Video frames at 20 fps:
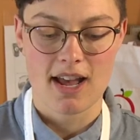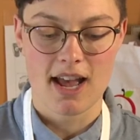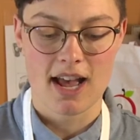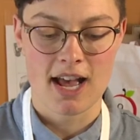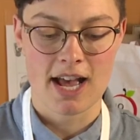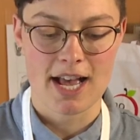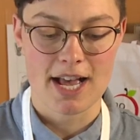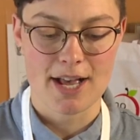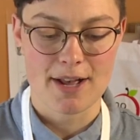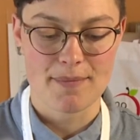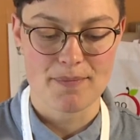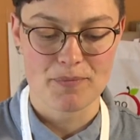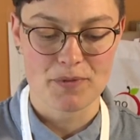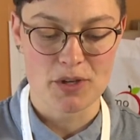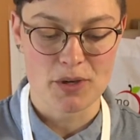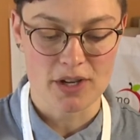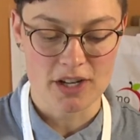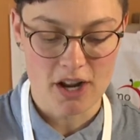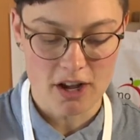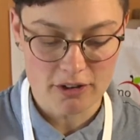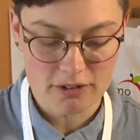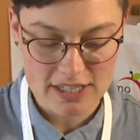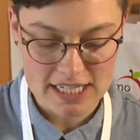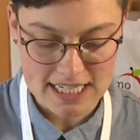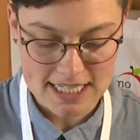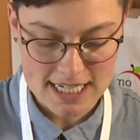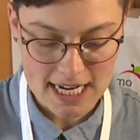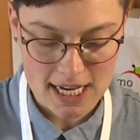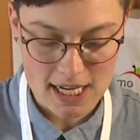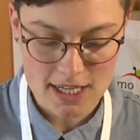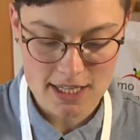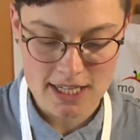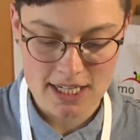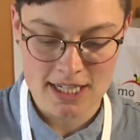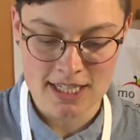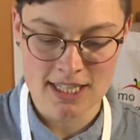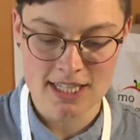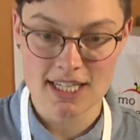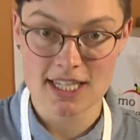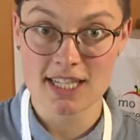You can already tell the
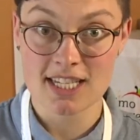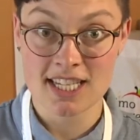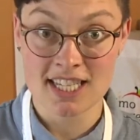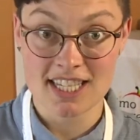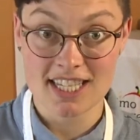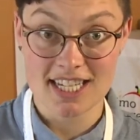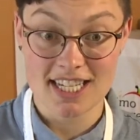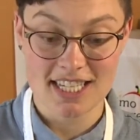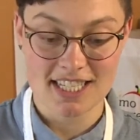consistency